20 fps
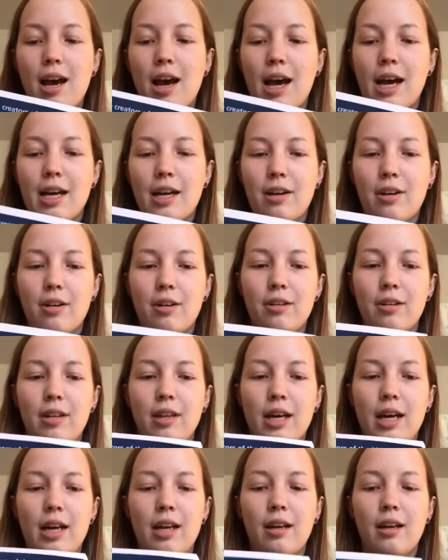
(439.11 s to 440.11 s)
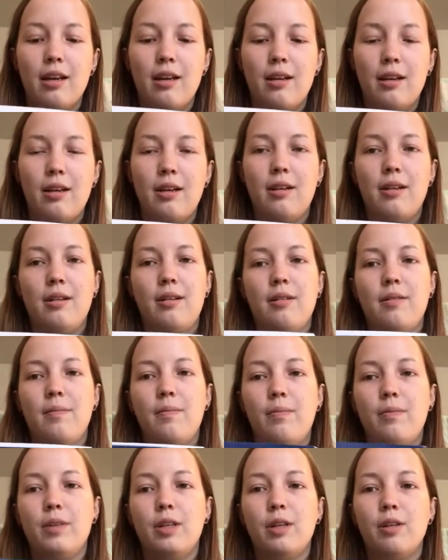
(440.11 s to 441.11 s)
I had heard that,
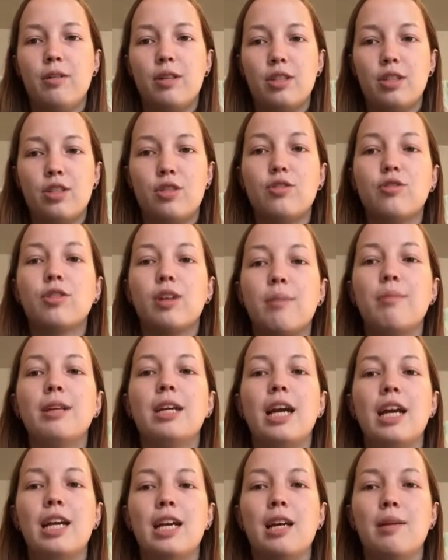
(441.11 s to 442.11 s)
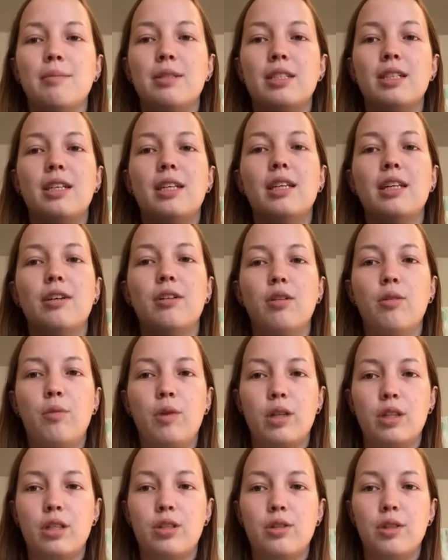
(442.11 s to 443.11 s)
this is from the AAMC. They're the
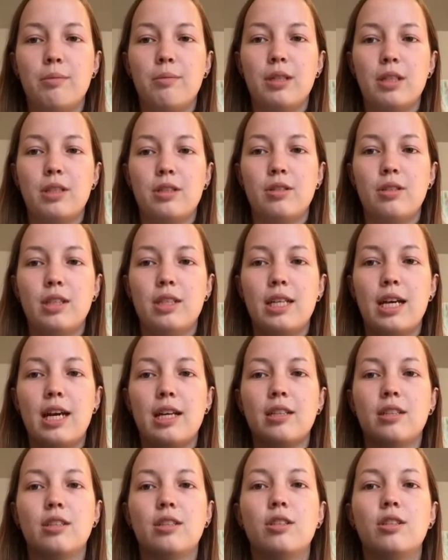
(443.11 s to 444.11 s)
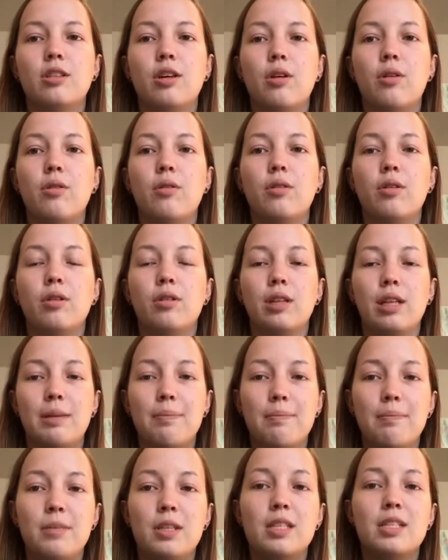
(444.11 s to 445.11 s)
ones who administer the test, or they
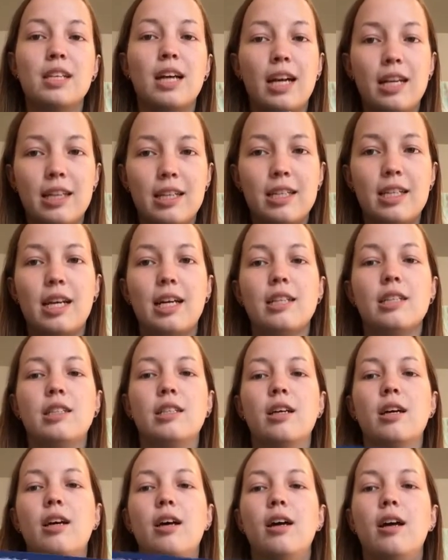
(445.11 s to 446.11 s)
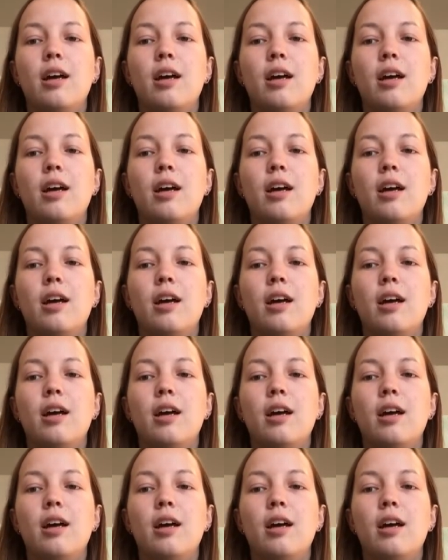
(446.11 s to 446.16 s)
design the test.